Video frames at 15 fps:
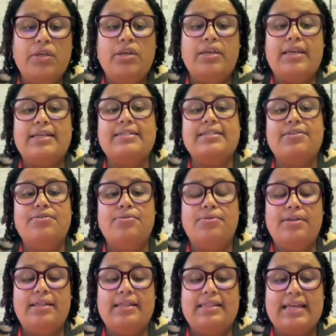Okay, so
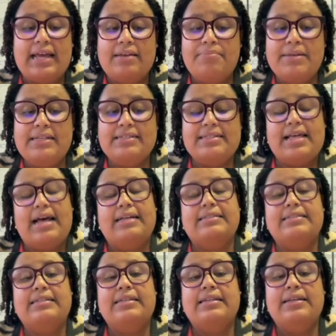that means
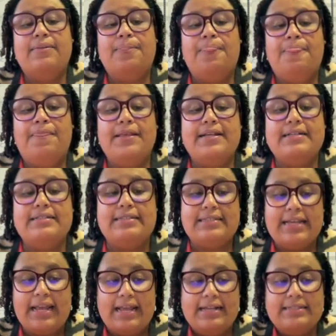that the
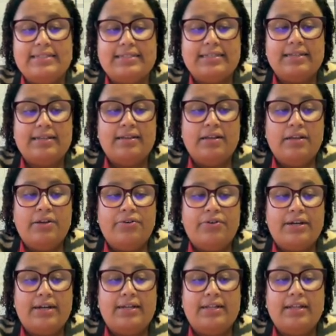debt,
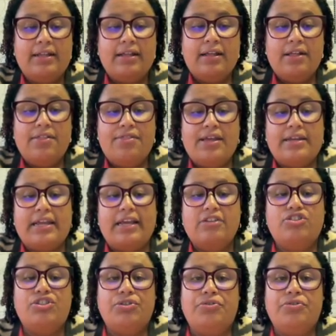right, that H.